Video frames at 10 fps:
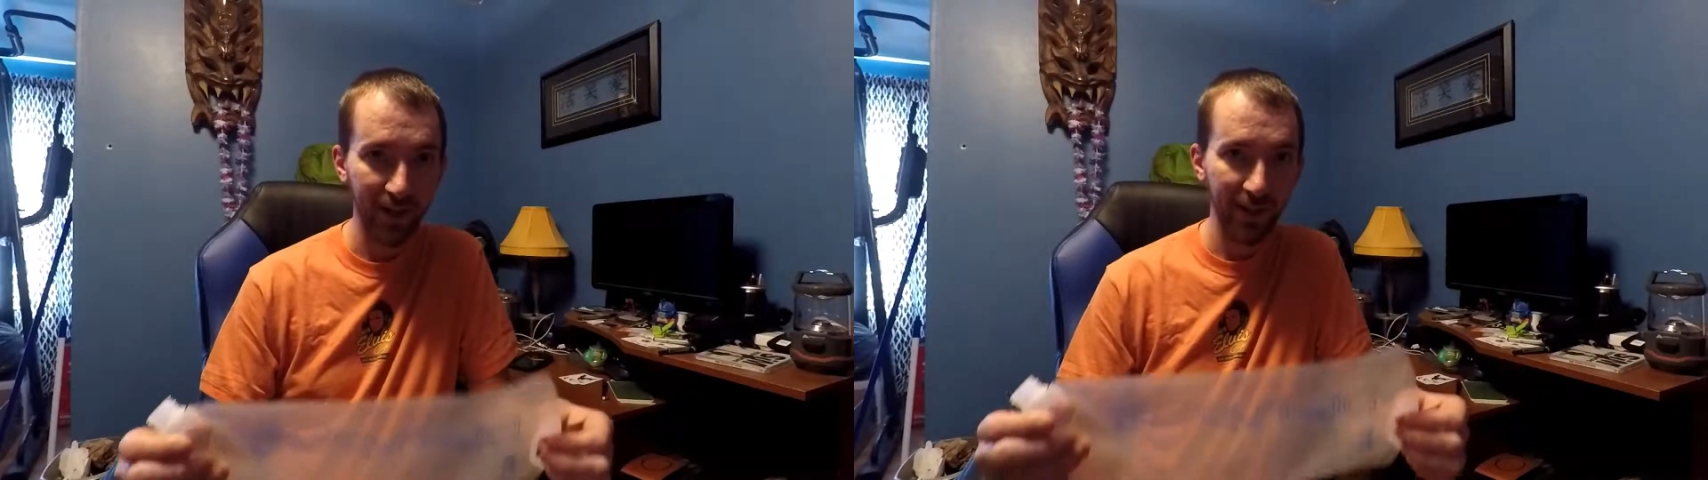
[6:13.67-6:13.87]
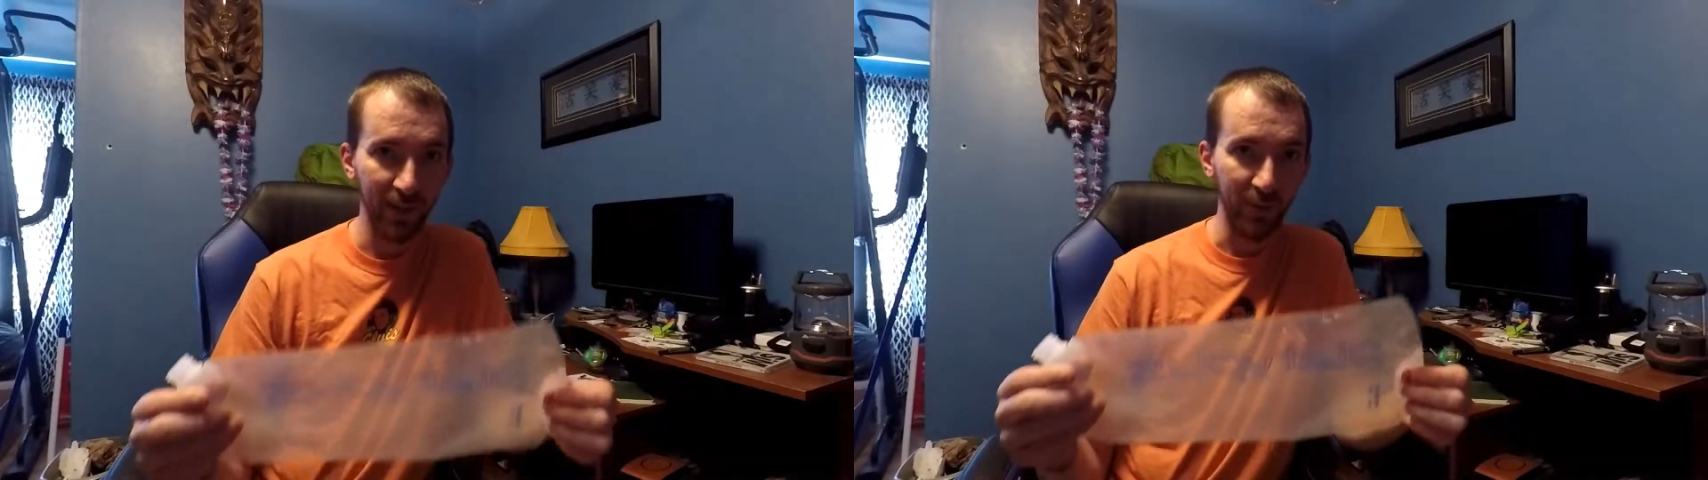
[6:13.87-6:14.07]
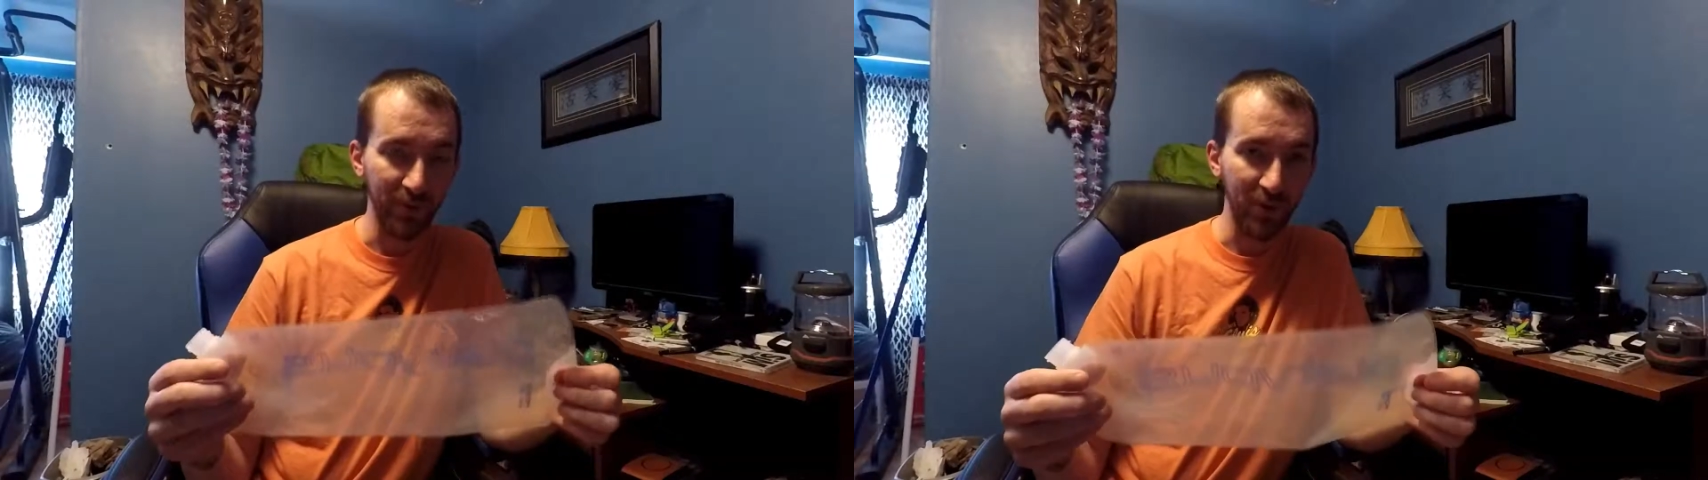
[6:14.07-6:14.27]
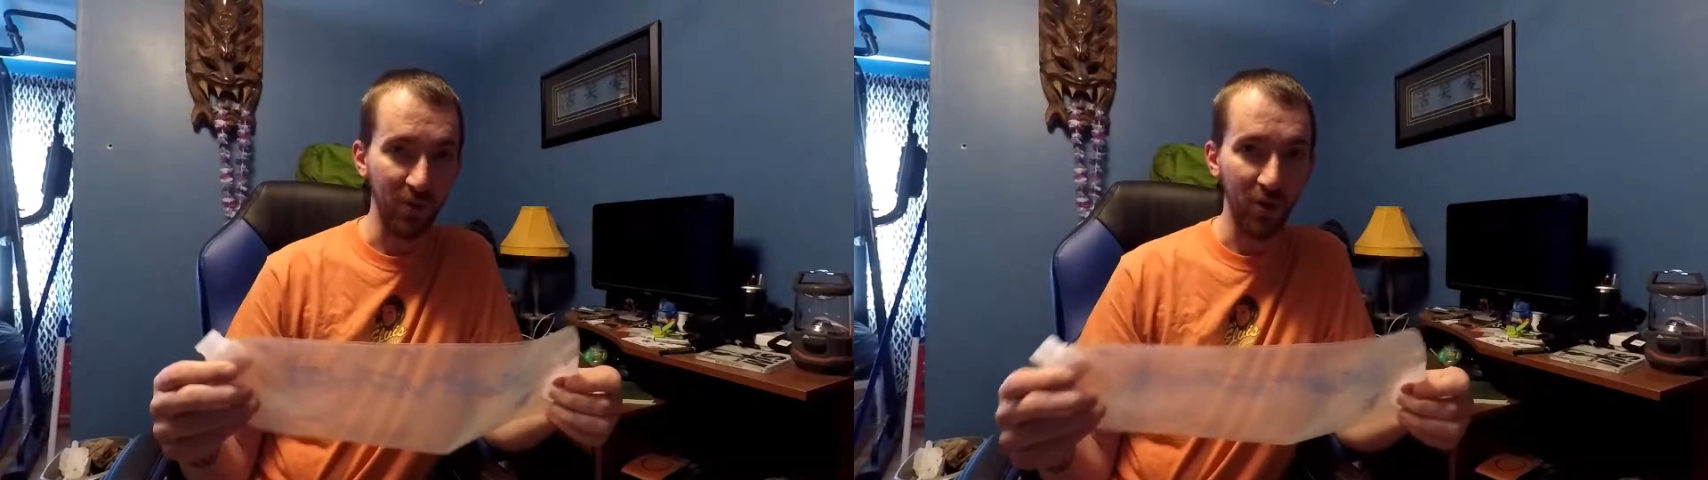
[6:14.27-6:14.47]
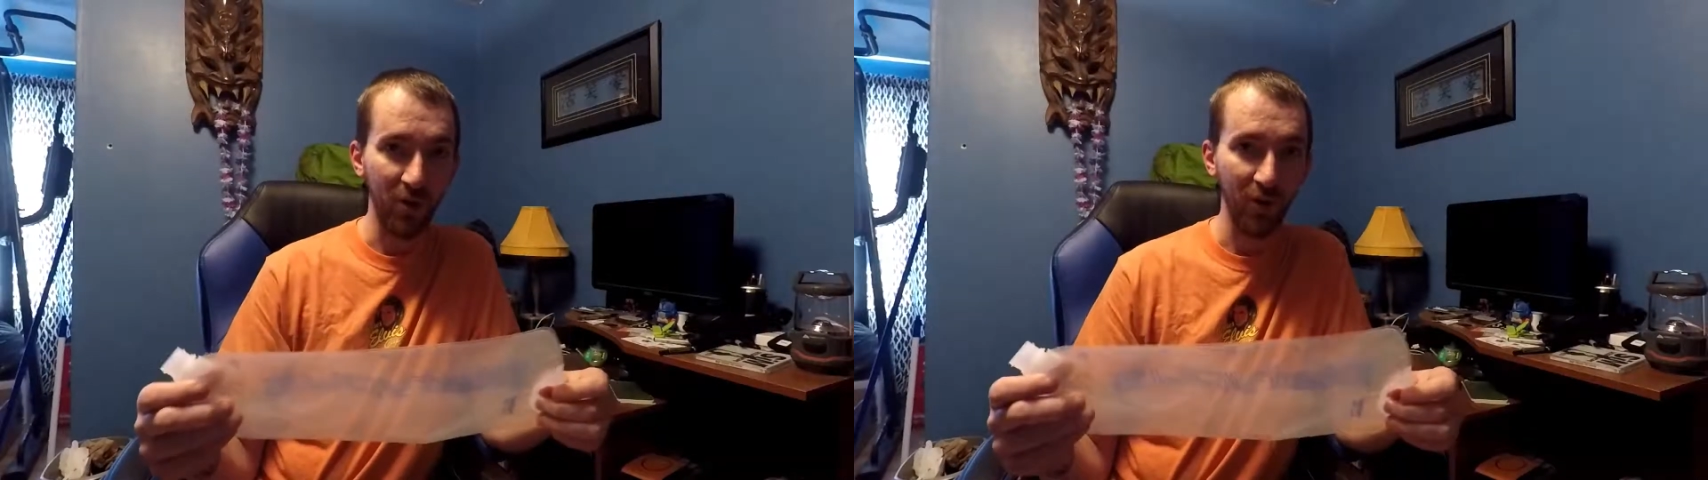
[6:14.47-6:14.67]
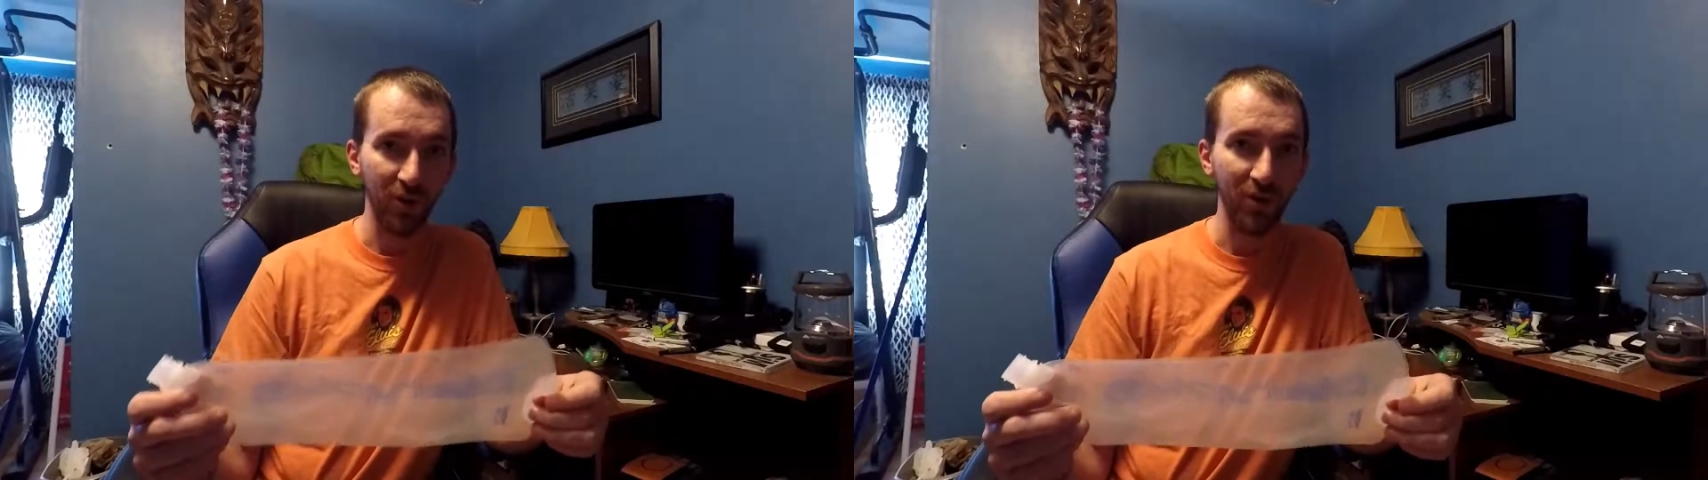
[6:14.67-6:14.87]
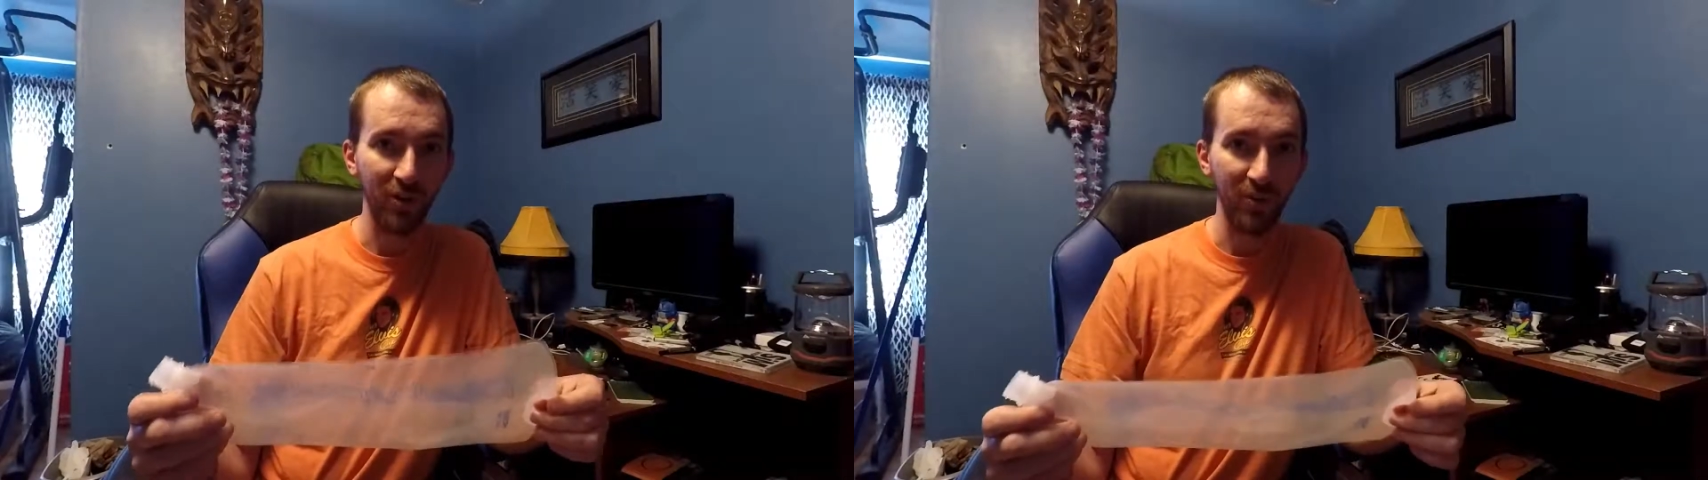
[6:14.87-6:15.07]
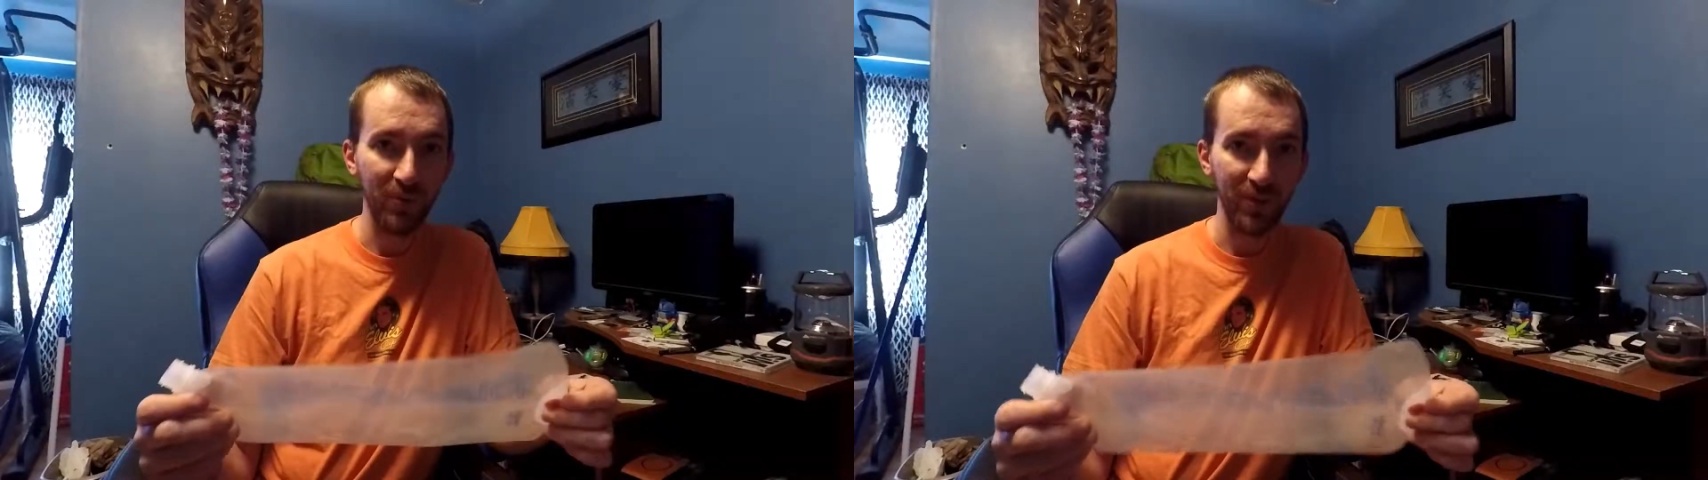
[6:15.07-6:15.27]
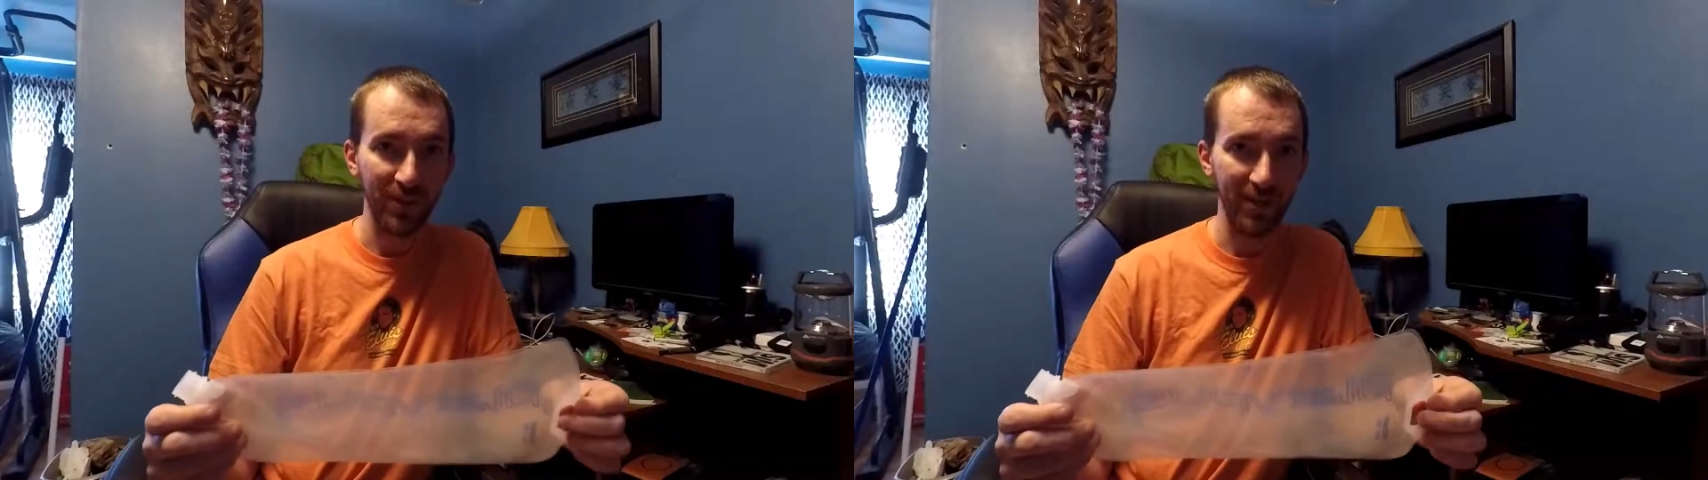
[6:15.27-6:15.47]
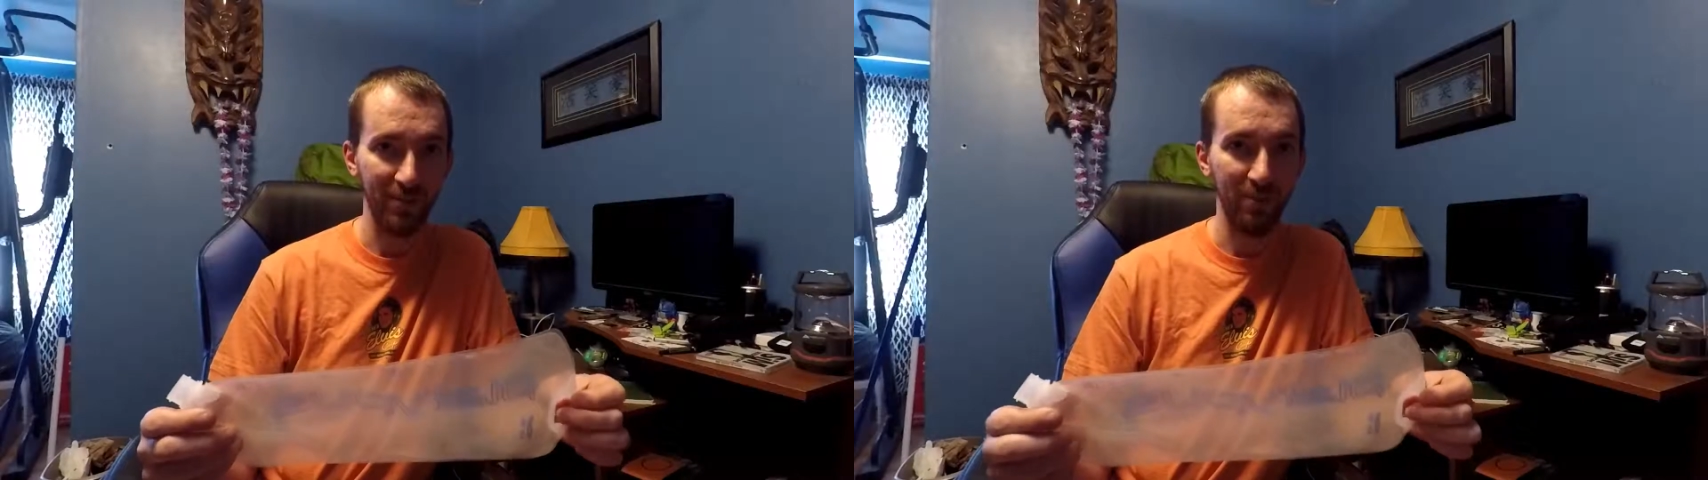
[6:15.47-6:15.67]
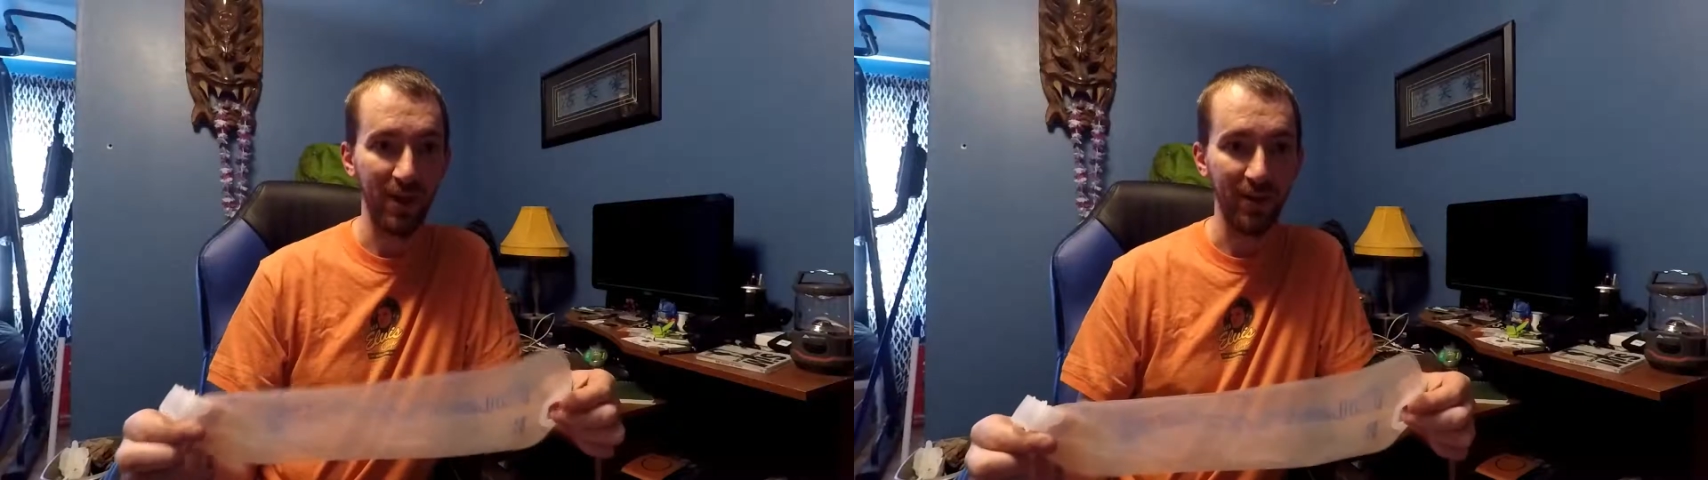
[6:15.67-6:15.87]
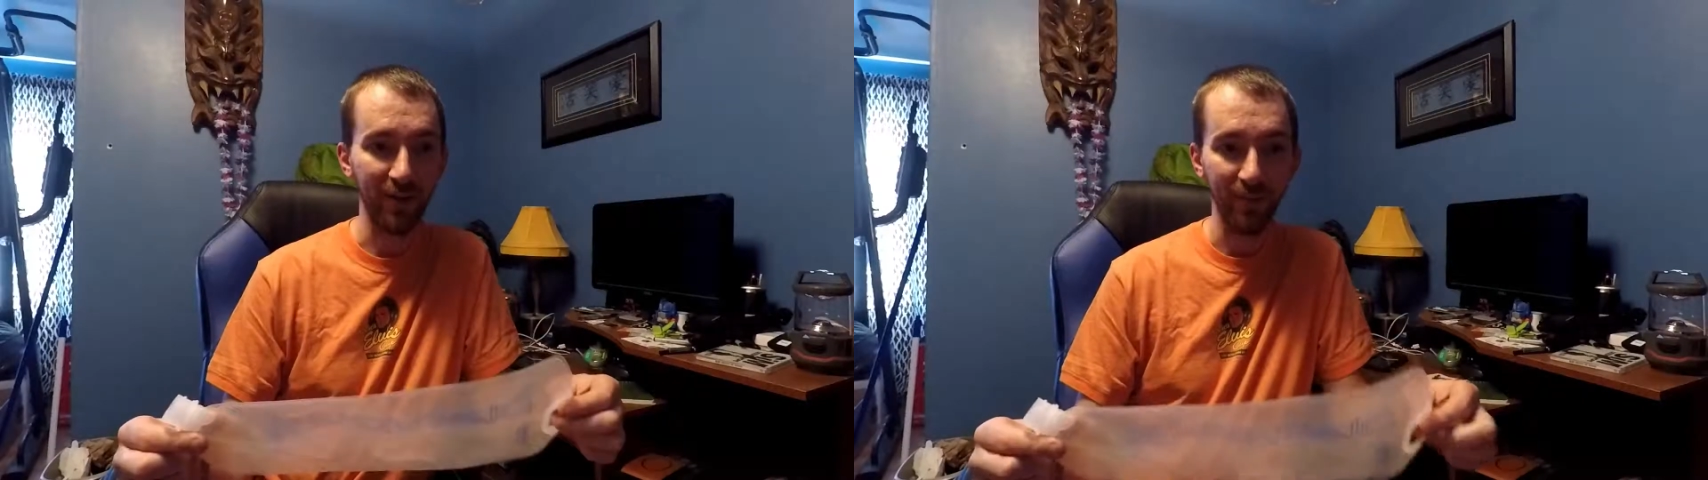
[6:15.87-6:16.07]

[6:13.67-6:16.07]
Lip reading: that I was no longer going to use this as a bladder,